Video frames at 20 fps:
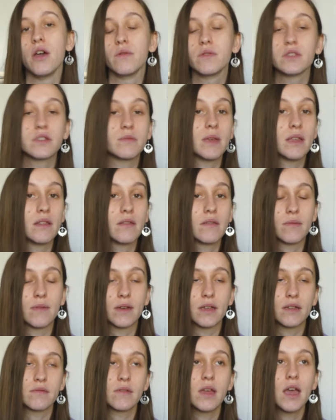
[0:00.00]
which means,
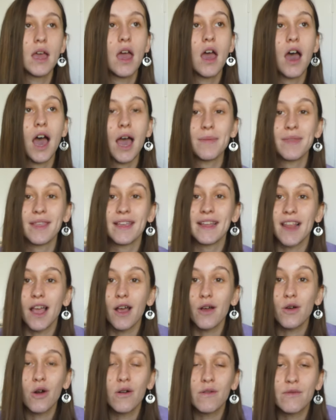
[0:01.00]
well, I'm
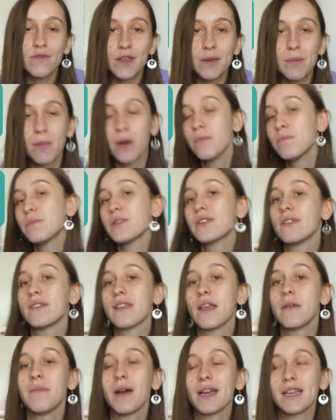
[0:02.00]
saying confinement
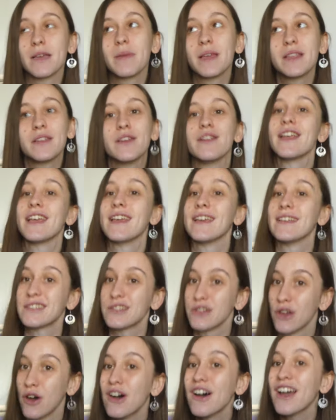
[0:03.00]
because in my opinion it
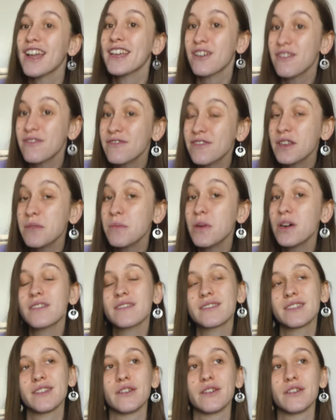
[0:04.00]
is not a confinement.